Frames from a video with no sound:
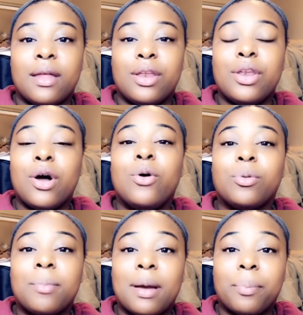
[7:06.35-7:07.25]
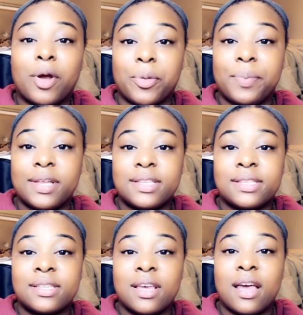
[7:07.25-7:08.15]
known my
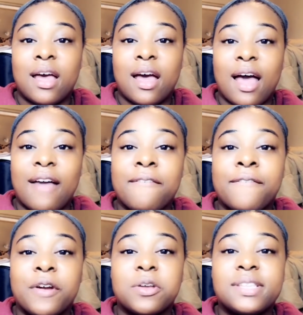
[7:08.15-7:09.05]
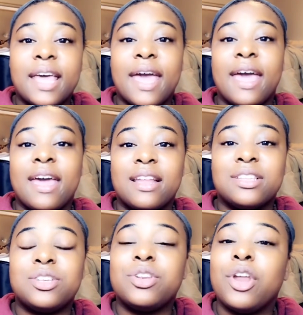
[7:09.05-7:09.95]
purpose, I first had
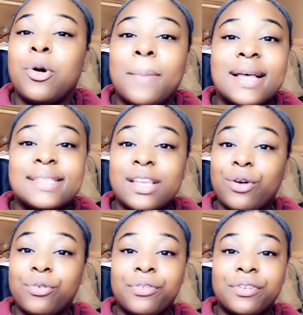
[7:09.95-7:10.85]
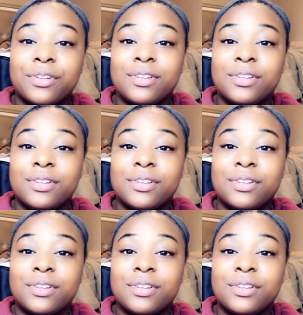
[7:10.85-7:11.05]
to know myself.